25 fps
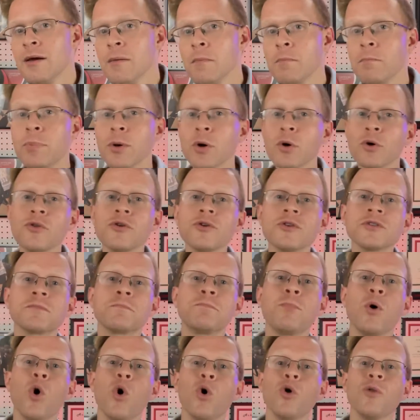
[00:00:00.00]
Builders
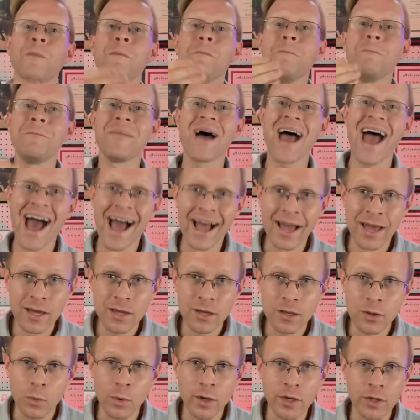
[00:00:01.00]
pulled back
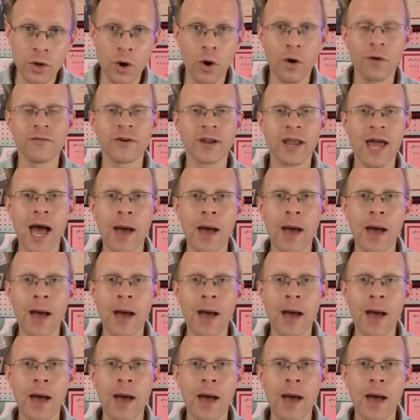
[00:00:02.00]
when COVID